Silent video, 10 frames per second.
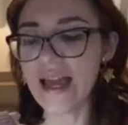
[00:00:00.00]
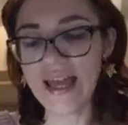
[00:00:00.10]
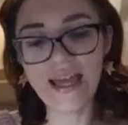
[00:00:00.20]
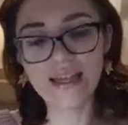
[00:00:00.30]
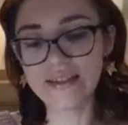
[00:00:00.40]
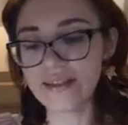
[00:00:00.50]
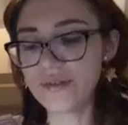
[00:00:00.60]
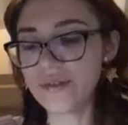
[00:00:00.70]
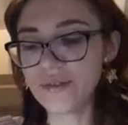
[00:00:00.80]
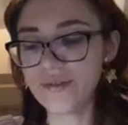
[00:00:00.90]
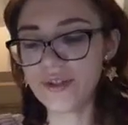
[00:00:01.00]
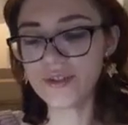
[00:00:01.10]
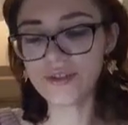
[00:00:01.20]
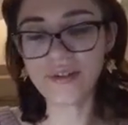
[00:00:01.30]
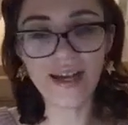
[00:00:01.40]
And if you
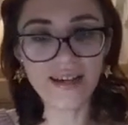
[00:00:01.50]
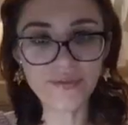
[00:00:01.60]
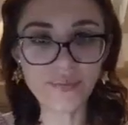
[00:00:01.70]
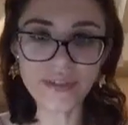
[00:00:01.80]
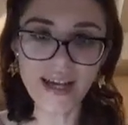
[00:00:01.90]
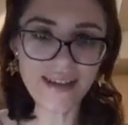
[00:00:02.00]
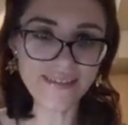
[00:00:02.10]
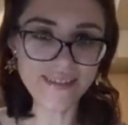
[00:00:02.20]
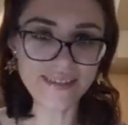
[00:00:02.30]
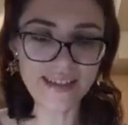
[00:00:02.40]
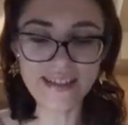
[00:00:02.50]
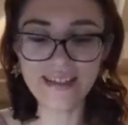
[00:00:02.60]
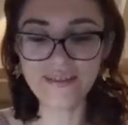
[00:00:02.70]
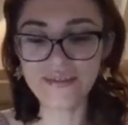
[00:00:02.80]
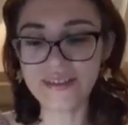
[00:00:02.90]
want to have private
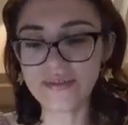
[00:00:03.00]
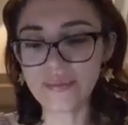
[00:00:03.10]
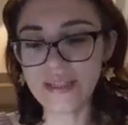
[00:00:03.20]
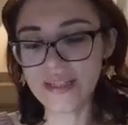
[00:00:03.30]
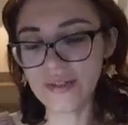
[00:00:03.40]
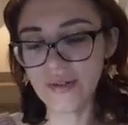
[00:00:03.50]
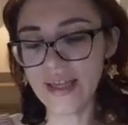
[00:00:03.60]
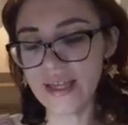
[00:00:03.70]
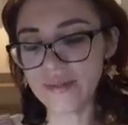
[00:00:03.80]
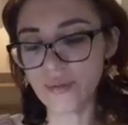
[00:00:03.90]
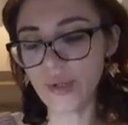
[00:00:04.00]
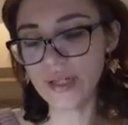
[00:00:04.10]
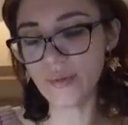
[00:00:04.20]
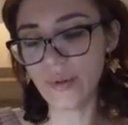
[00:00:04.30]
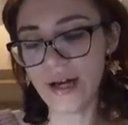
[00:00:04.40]
reading with me, you can
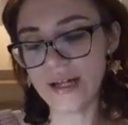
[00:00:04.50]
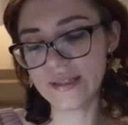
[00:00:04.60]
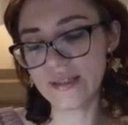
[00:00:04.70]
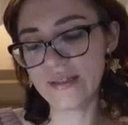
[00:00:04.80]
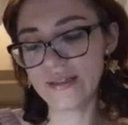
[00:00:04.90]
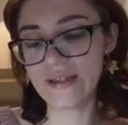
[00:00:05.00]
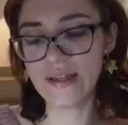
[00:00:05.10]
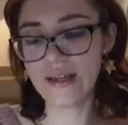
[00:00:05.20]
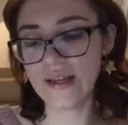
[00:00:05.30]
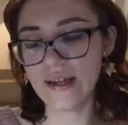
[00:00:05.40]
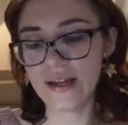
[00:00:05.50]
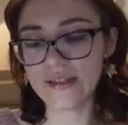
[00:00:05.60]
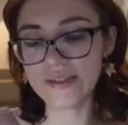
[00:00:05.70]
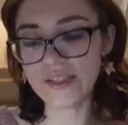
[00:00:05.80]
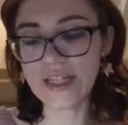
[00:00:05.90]
win one.
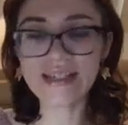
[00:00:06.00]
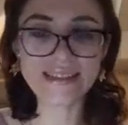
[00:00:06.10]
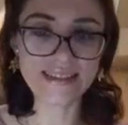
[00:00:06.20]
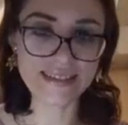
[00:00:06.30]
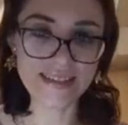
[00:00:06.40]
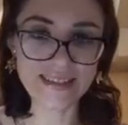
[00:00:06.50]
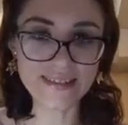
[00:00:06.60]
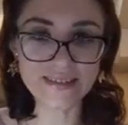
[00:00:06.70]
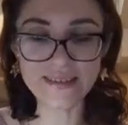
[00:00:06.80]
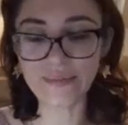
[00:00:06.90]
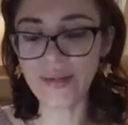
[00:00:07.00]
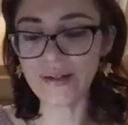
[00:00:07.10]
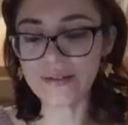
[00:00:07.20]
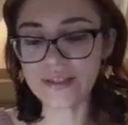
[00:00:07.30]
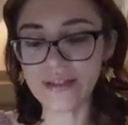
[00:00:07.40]
Check details
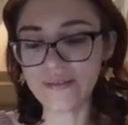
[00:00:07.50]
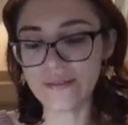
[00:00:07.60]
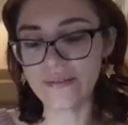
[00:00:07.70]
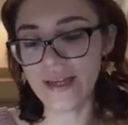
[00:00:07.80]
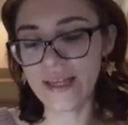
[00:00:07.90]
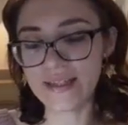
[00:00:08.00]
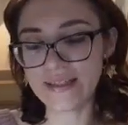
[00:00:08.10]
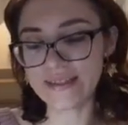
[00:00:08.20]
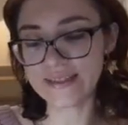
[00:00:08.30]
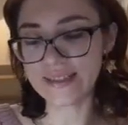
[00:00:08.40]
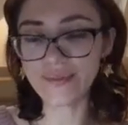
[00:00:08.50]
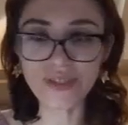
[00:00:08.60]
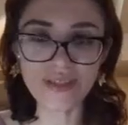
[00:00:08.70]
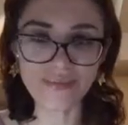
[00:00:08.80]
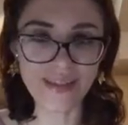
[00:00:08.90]
about giveaway in
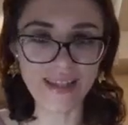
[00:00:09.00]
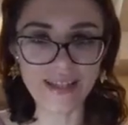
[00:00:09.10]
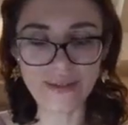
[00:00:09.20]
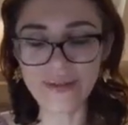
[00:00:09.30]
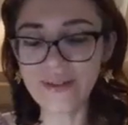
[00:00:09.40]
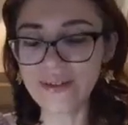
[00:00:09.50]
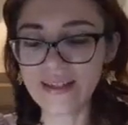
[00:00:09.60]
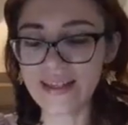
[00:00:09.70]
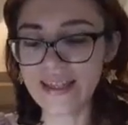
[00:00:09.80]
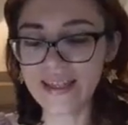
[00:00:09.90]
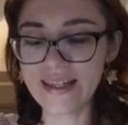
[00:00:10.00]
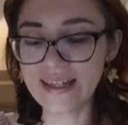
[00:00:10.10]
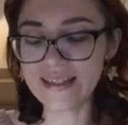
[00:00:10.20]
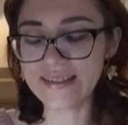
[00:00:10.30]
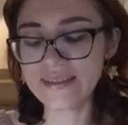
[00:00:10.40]
description below. Okay
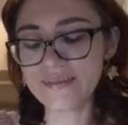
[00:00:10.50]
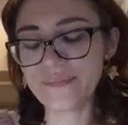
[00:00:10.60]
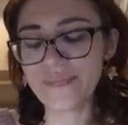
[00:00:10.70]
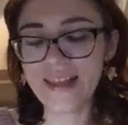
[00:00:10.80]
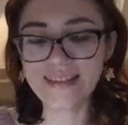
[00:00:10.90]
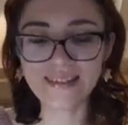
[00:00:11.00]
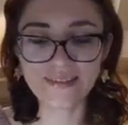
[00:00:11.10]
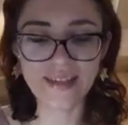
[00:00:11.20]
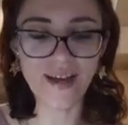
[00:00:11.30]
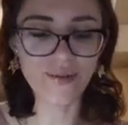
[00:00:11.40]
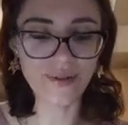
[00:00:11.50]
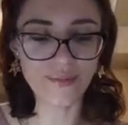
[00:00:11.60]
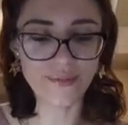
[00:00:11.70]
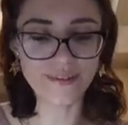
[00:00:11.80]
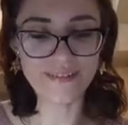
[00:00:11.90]
guys, so now we're
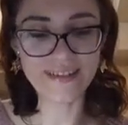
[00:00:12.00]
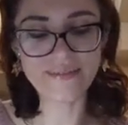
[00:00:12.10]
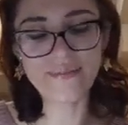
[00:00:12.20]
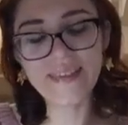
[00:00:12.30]
moving.